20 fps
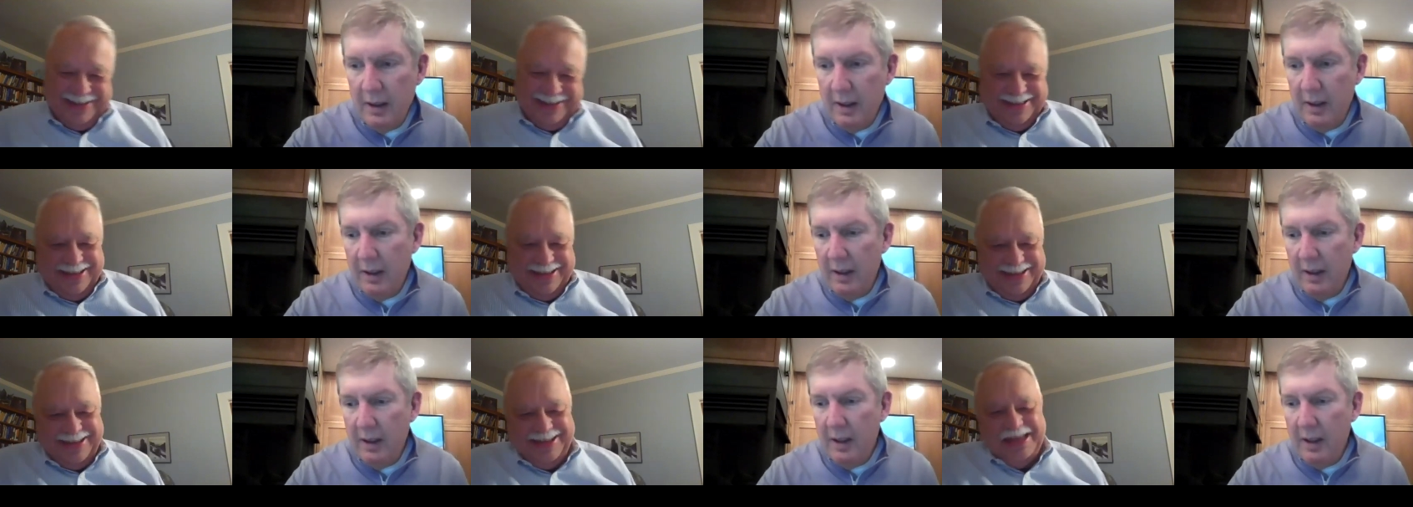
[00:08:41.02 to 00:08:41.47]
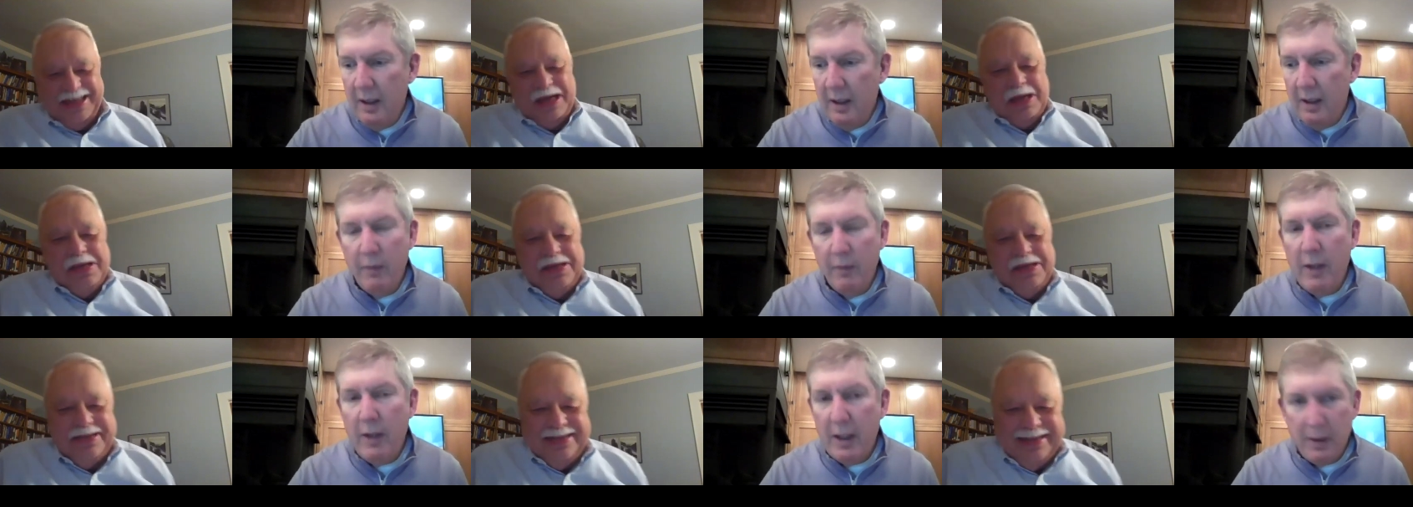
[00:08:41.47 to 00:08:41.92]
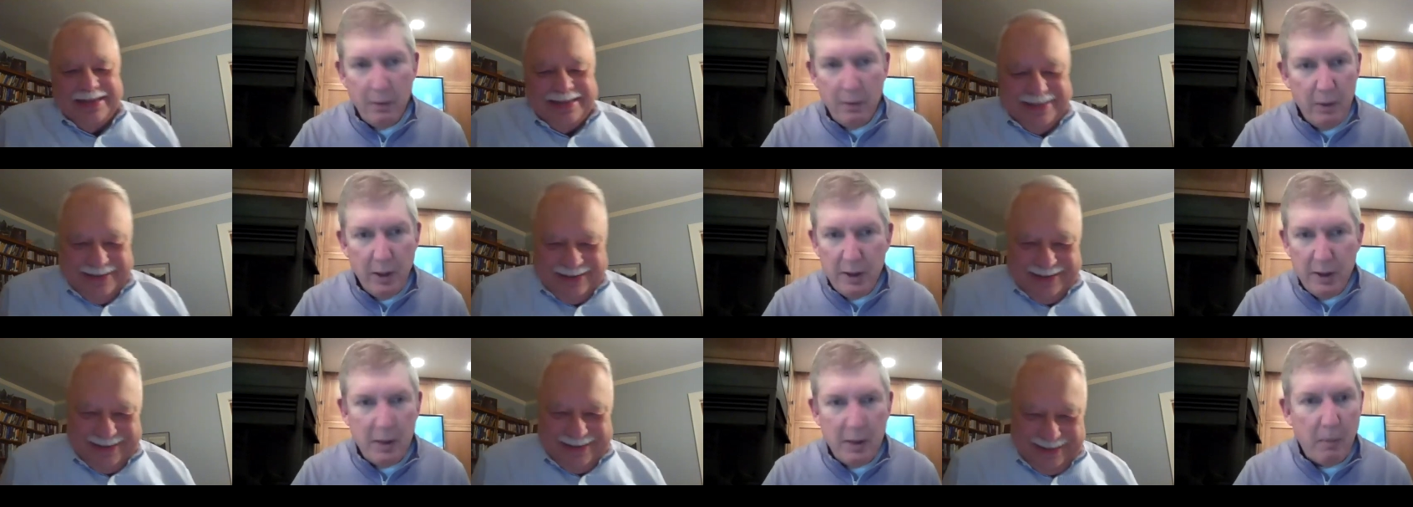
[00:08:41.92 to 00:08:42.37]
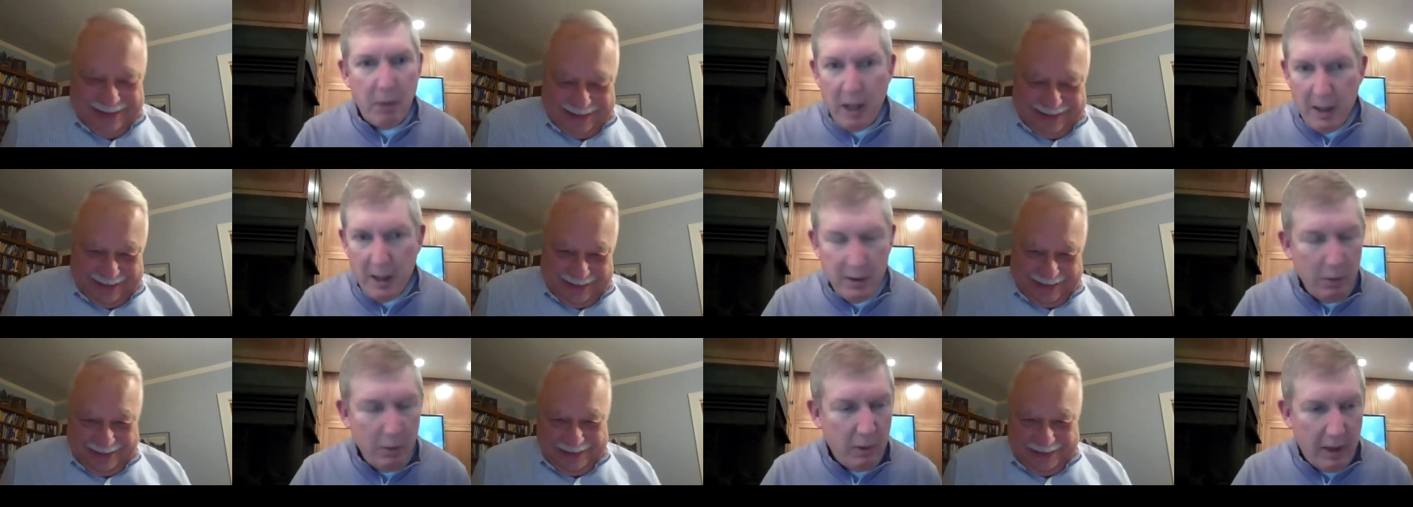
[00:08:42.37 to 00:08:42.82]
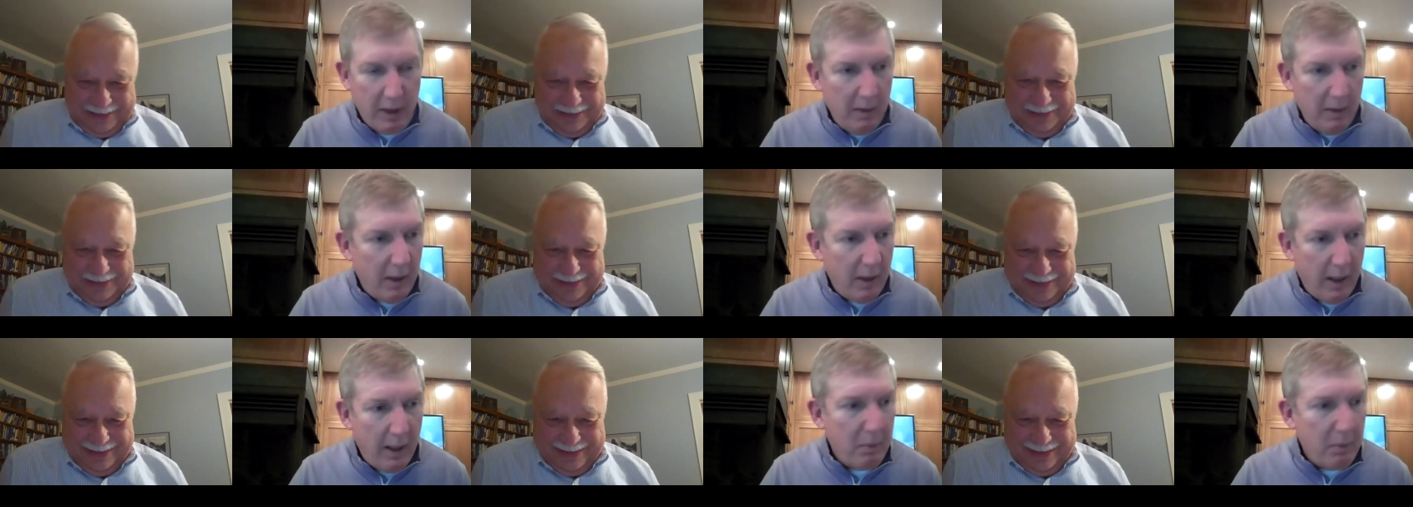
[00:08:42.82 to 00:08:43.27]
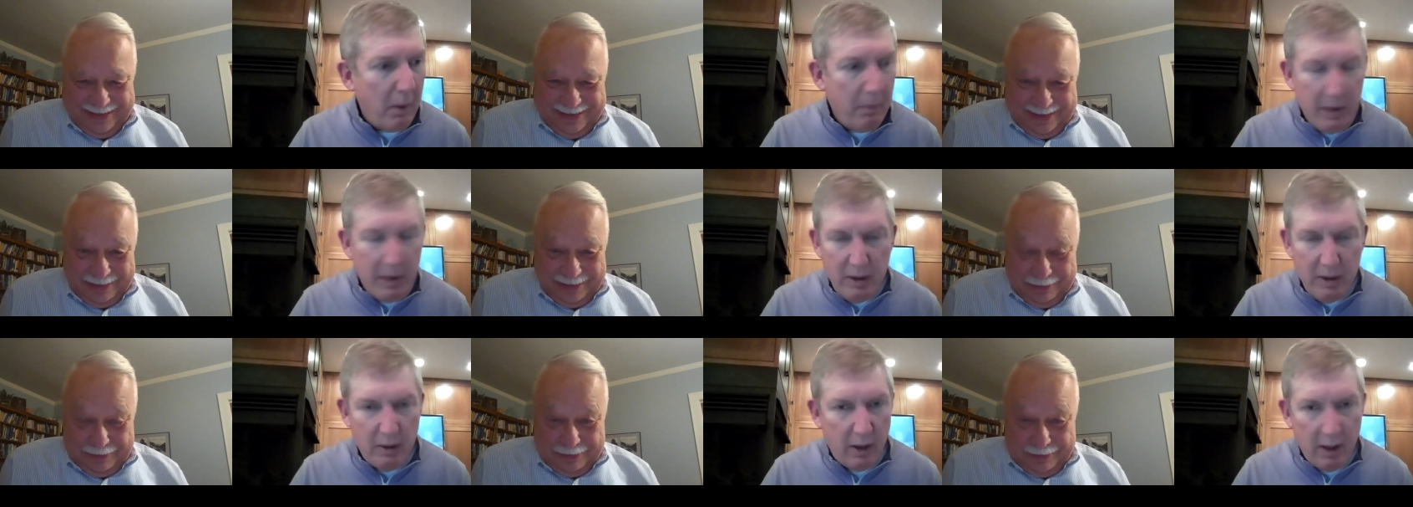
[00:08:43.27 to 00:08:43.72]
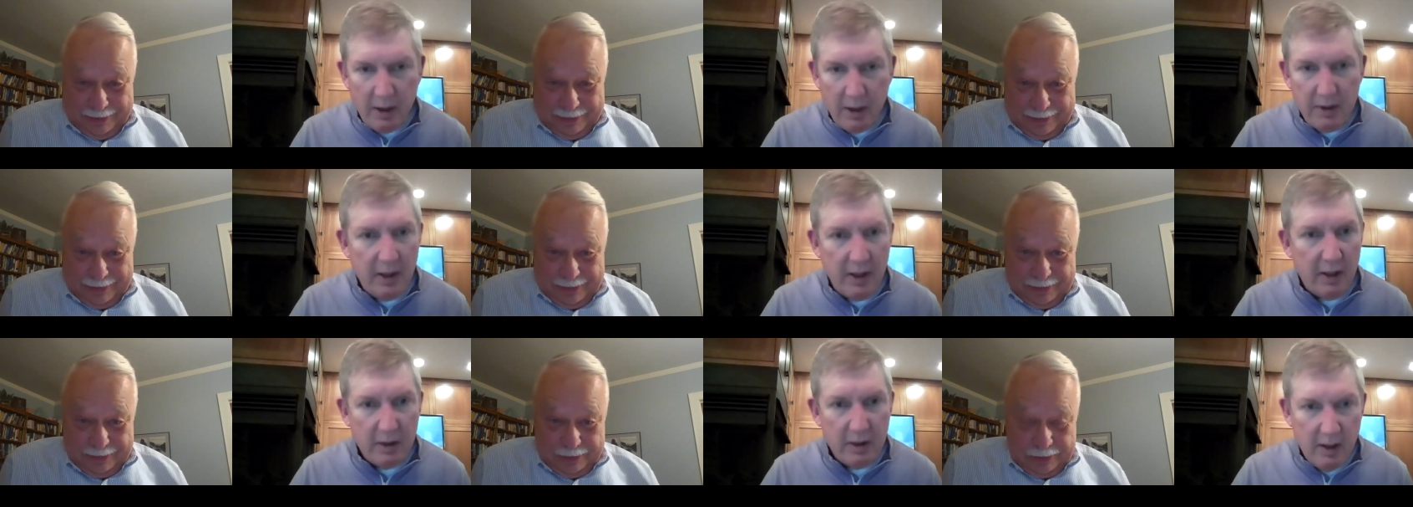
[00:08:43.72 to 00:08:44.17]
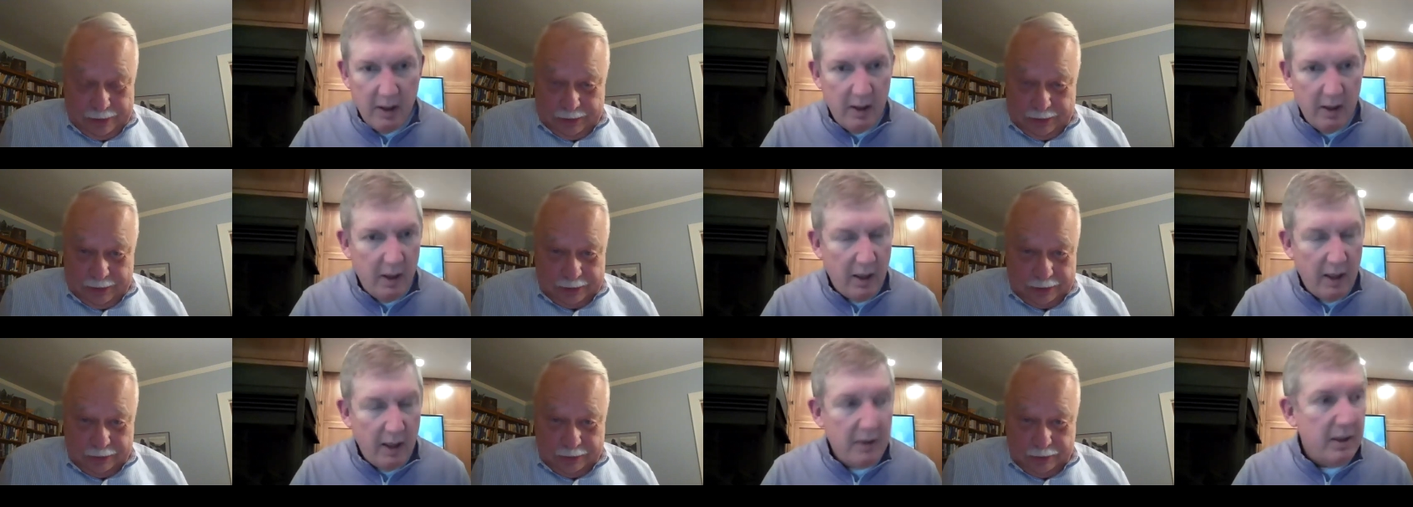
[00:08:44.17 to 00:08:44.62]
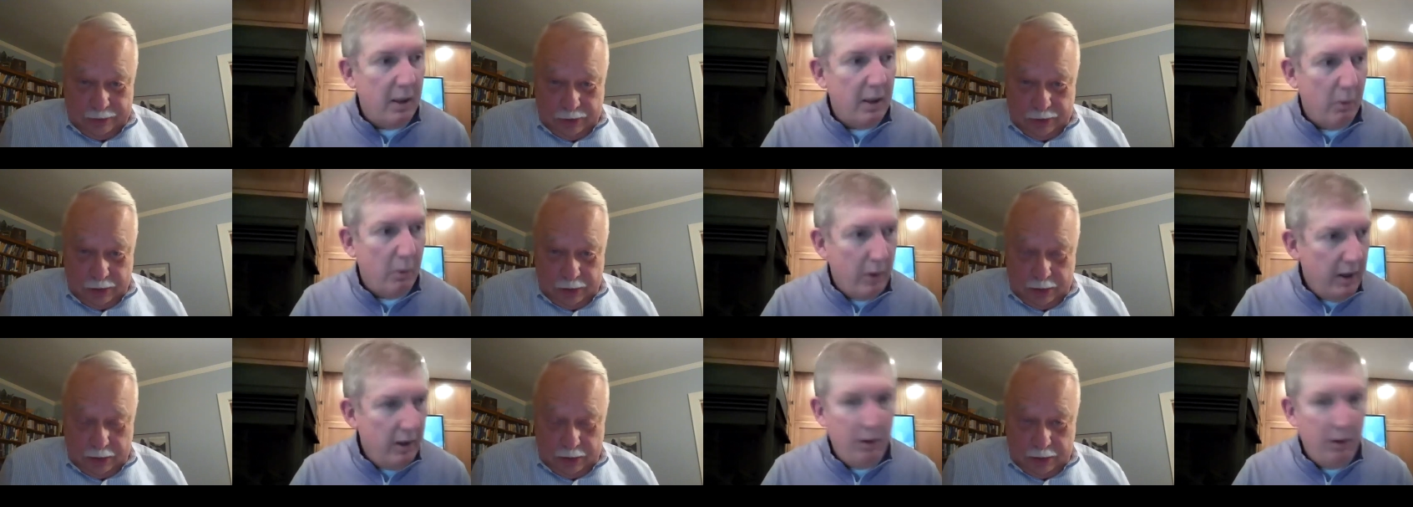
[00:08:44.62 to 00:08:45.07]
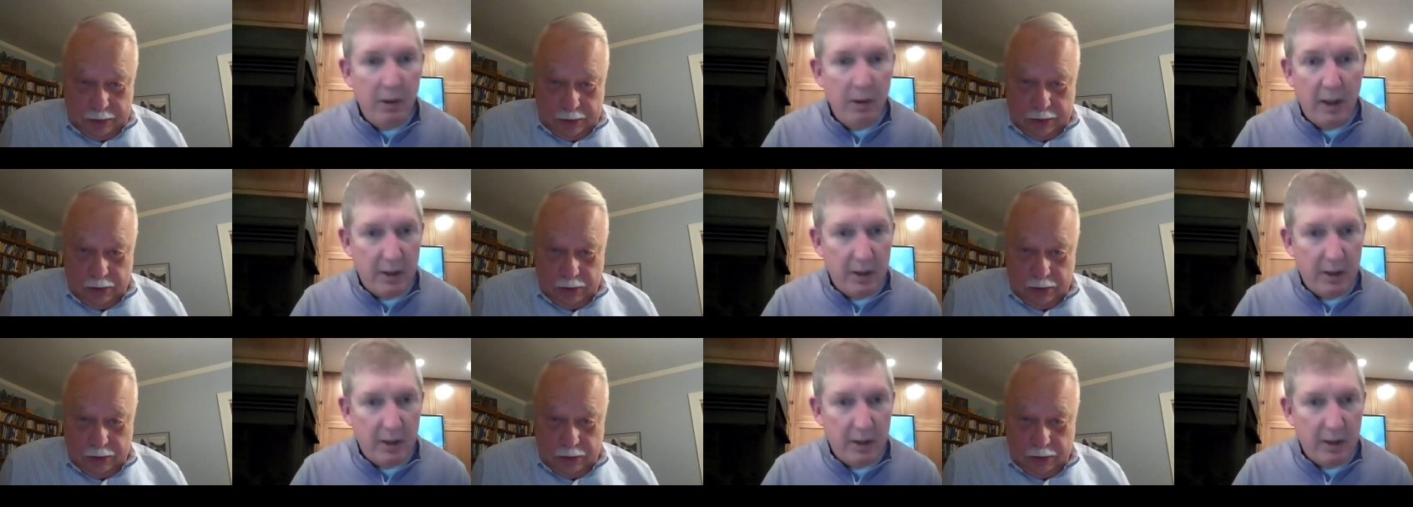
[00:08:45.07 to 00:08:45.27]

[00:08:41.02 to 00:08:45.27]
Speaker 1: I can really surprise you. when I, I bump into architects and I'd say, What are you doing?